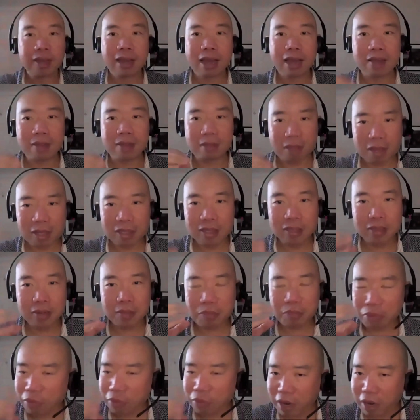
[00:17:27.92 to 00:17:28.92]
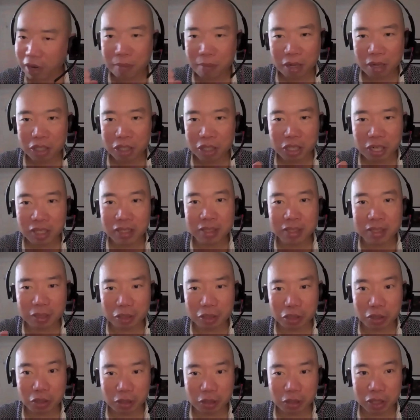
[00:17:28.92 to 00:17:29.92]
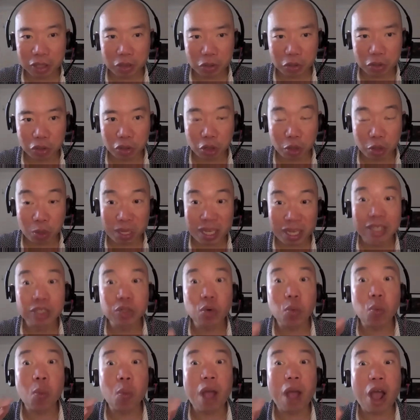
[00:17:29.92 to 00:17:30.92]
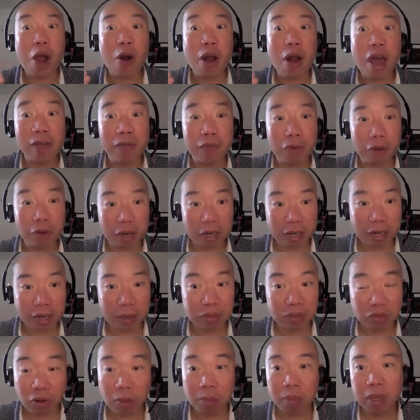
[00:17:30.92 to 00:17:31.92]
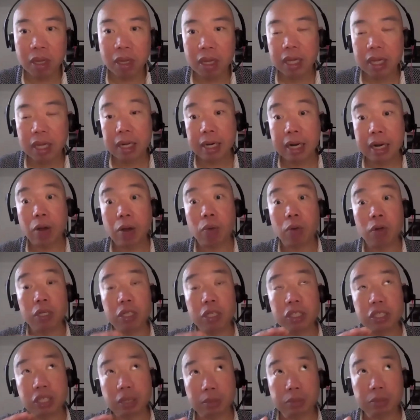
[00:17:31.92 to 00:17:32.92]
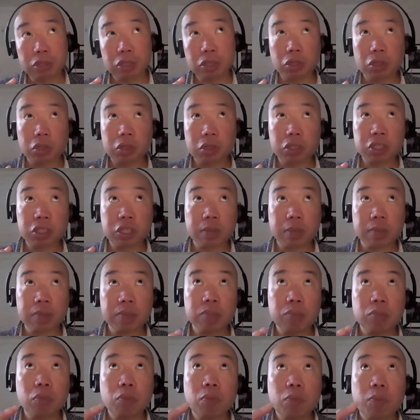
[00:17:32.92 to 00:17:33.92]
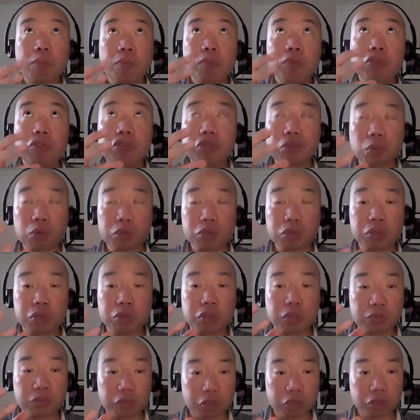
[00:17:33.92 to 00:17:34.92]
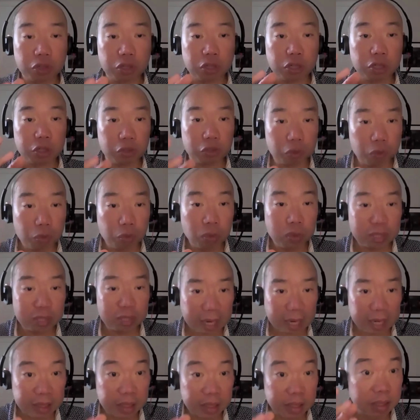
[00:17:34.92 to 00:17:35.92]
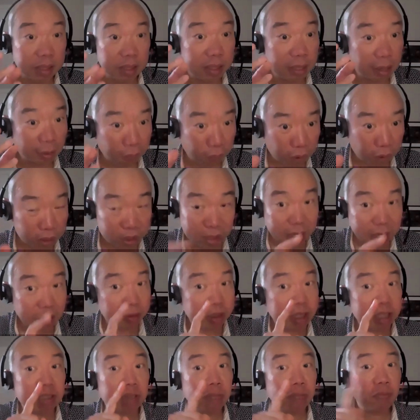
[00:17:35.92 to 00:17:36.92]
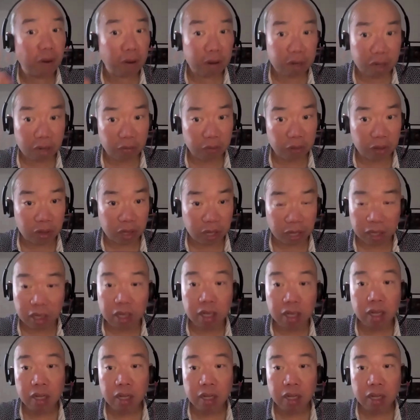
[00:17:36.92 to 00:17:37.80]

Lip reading: And this pretty much is the sugar we eat wherever it comes from. Now, some sources of sugar do taste different. Now, this is a very different thing.